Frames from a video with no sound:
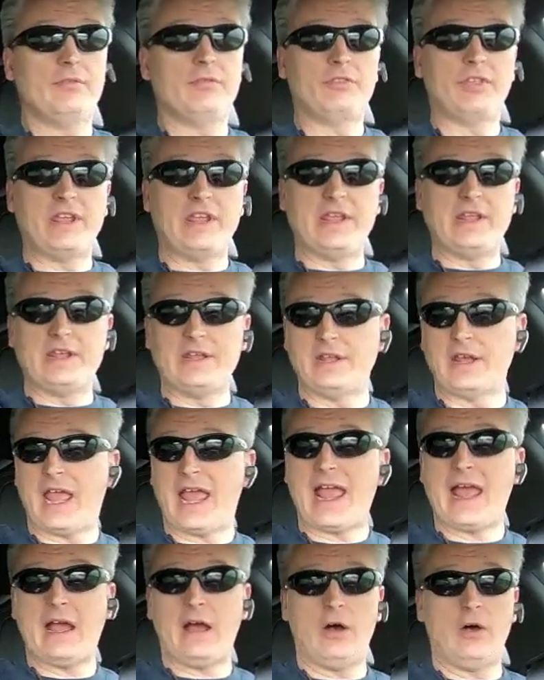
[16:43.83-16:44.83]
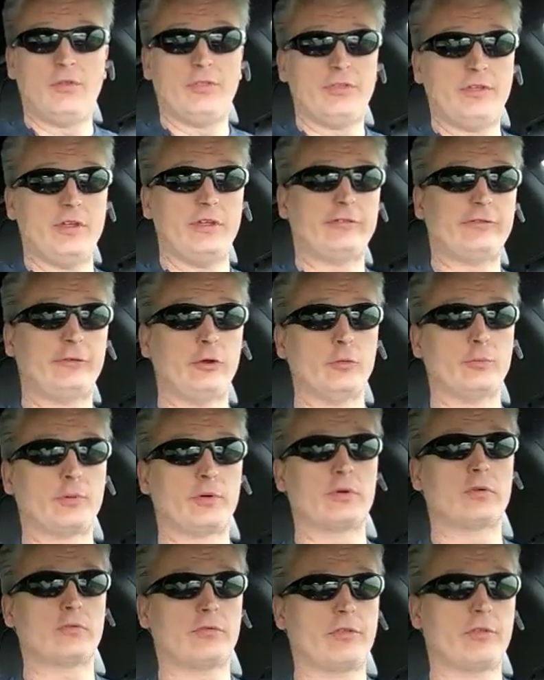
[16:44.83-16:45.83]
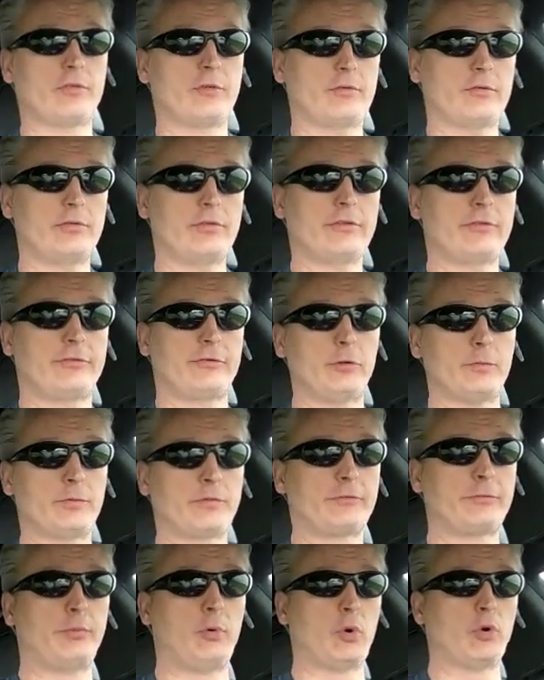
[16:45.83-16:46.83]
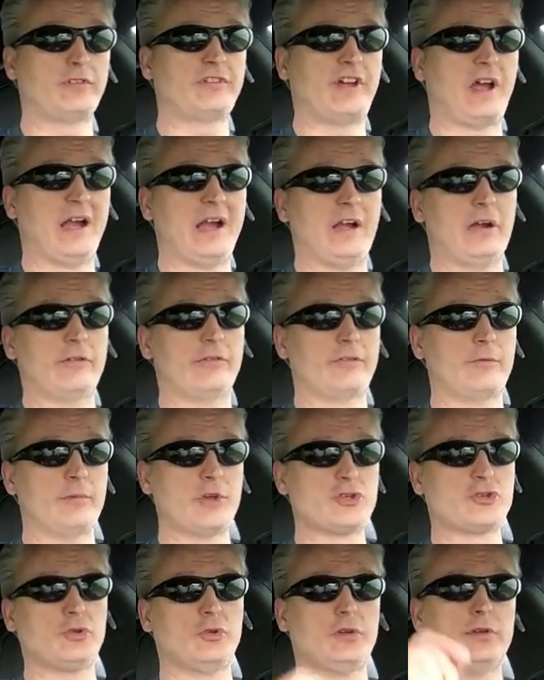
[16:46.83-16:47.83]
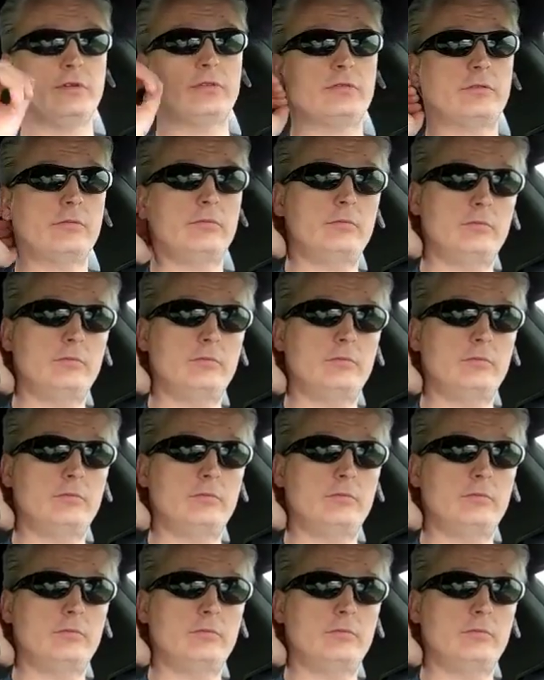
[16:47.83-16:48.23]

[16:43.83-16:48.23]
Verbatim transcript: the how the super the, the super sport tires, the Michelin